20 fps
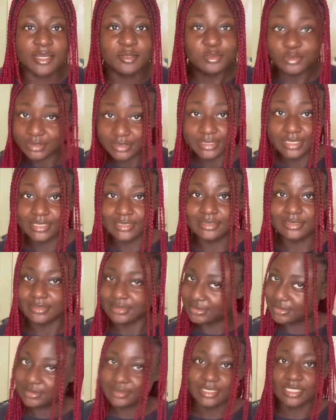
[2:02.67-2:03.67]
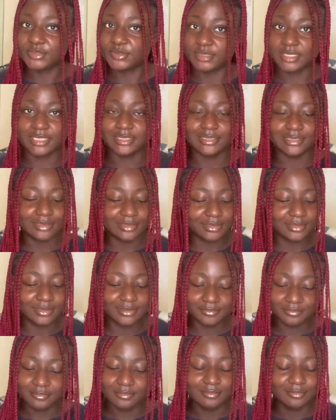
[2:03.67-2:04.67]
ghosted. That's what I did.
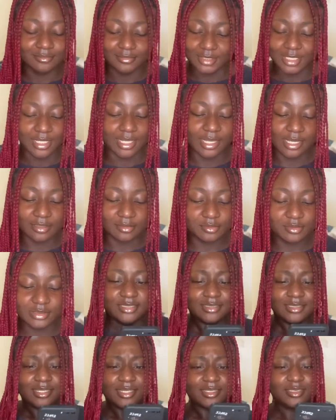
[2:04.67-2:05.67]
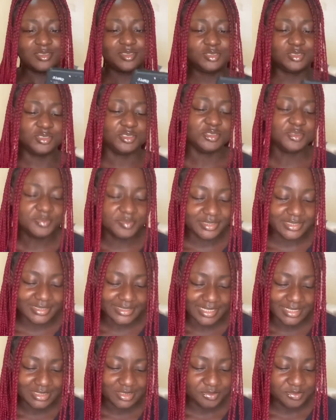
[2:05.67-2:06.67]
I ghosted. Do you miss
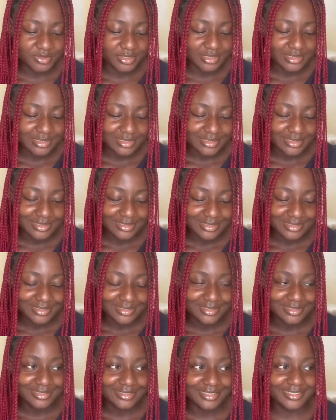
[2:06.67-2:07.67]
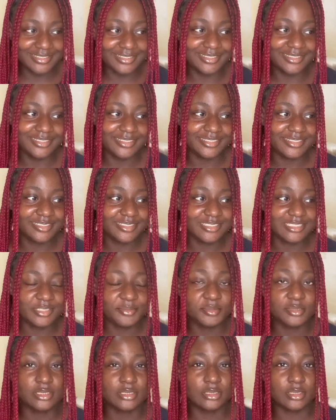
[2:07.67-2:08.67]
anybody?
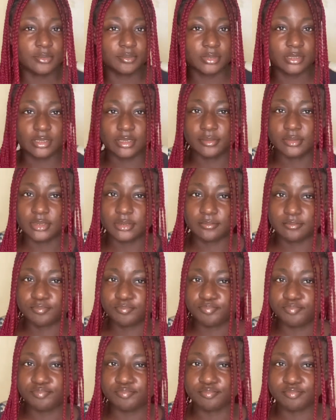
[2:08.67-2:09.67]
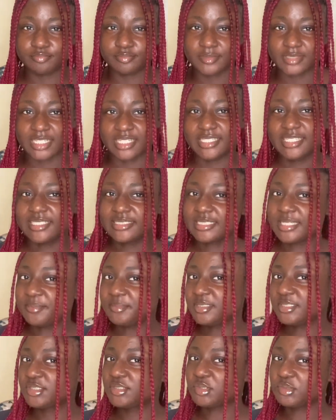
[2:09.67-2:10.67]
Let me think. Yes, I
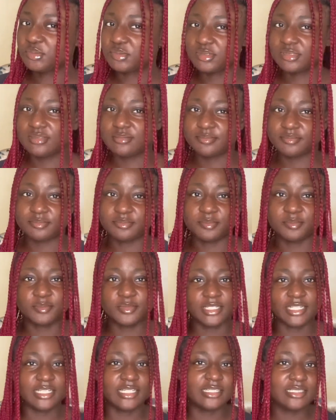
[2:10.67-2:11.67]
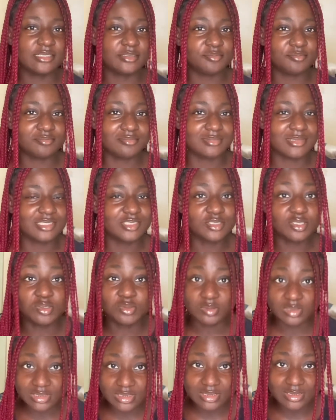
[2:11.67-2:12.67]
miss someone, but like, it's not
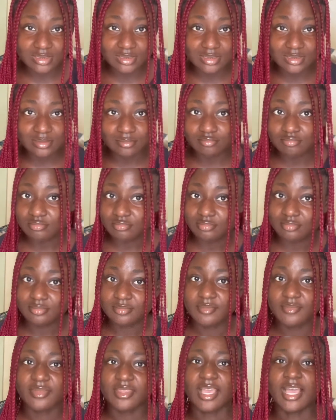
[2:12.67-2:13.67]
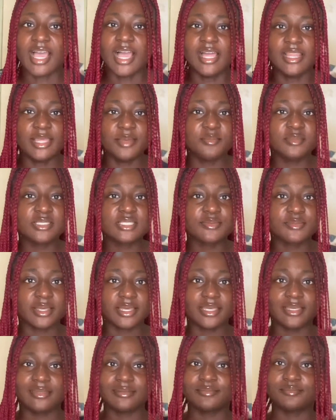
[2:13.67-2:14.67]
worth it. And I miss
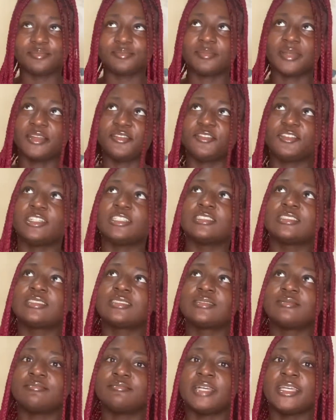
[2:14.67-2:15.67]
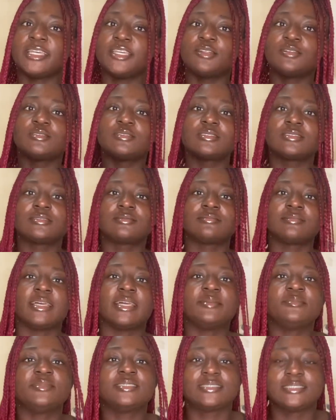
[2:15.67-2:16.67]
my friends, my girls. I
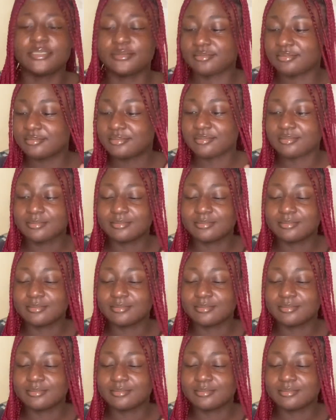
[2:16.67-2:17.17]
miss them.